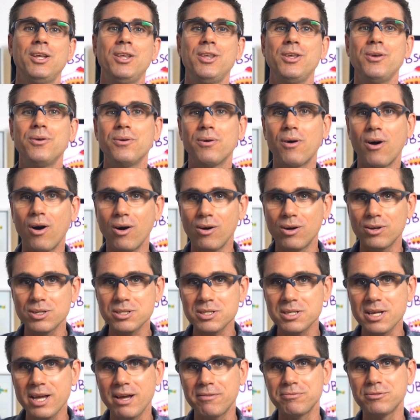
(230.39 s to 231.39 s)
You
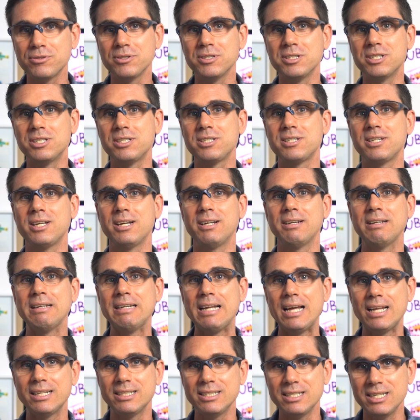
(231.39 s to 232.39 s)
also have to understand
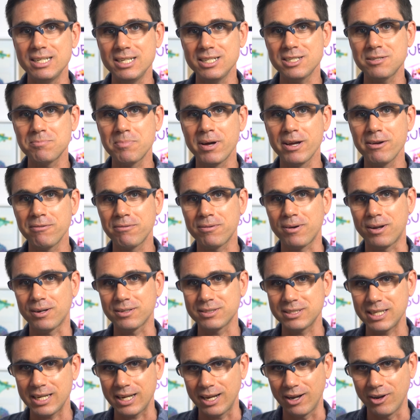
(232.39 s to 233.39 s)
that this
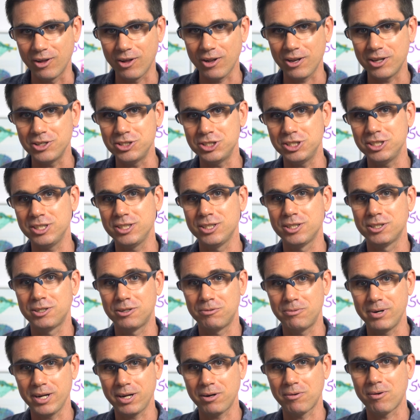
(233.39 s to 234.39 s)
biofloc technology
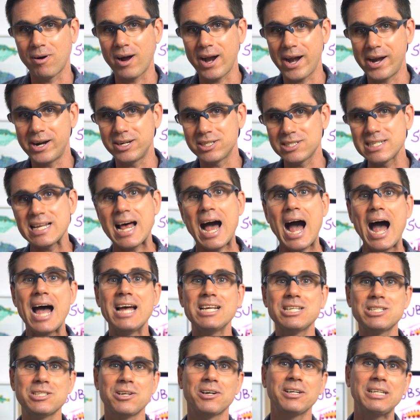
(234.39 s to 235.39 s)
requires
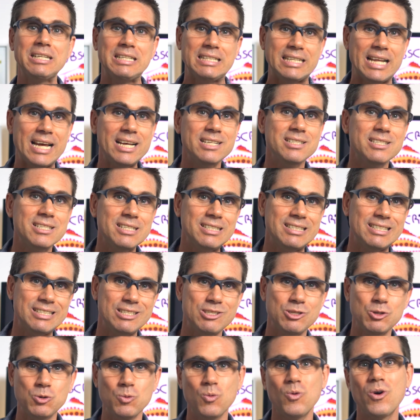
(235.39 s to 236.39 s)
high stocking
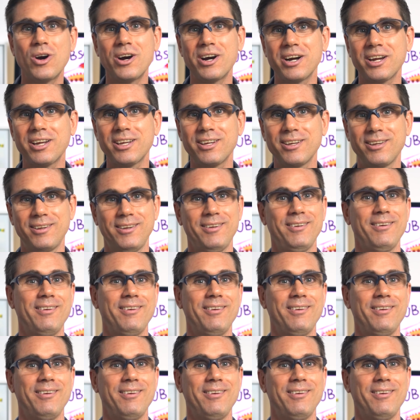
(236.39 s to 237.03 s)
densities to work.